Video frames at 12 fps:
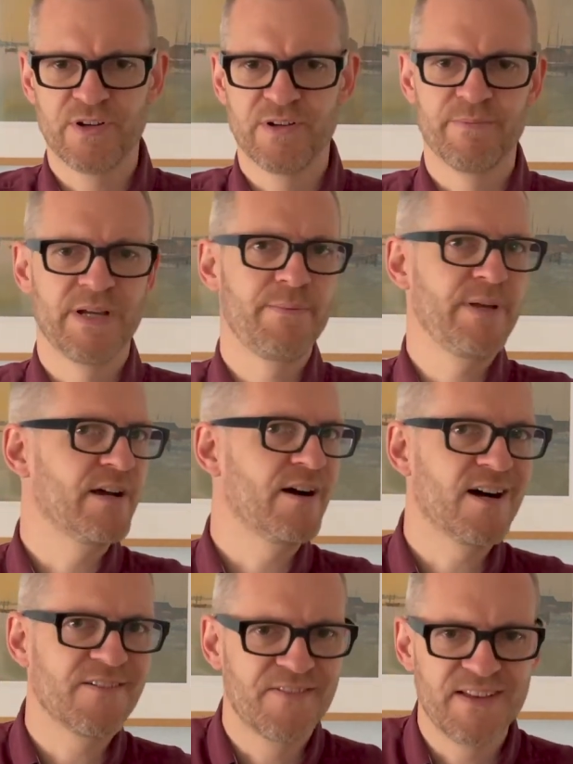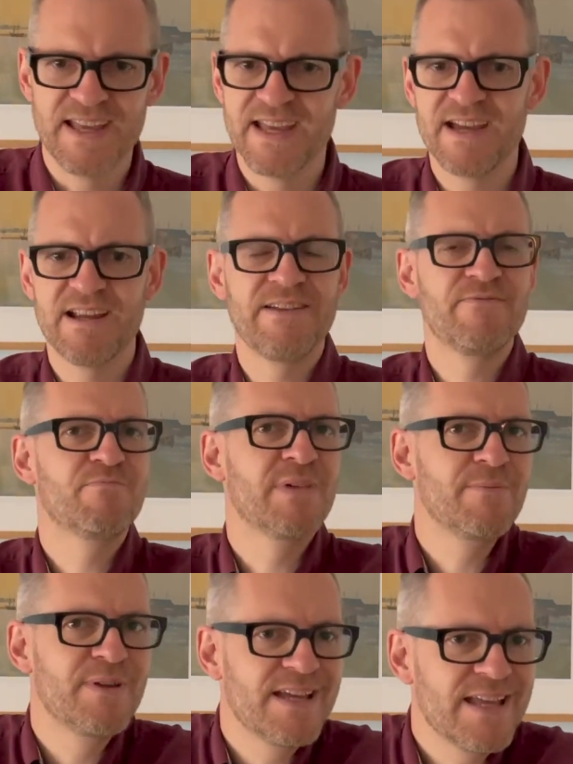maybe half a year, even
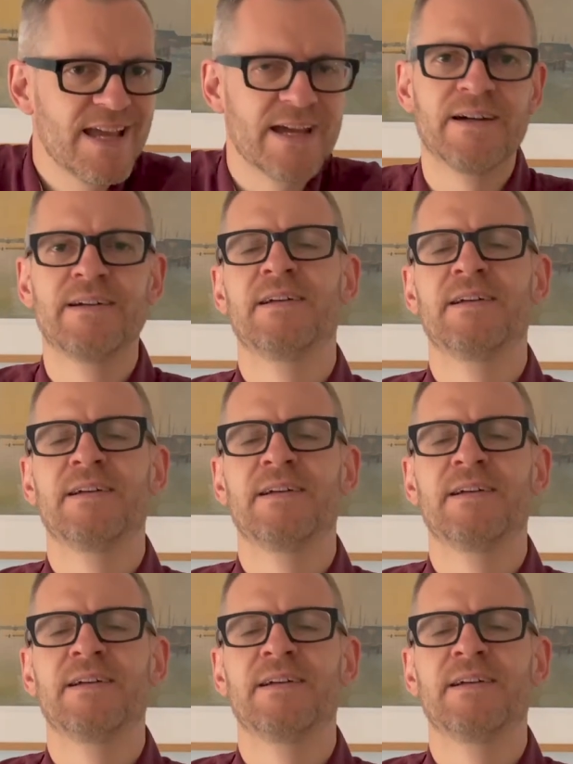maybe a year,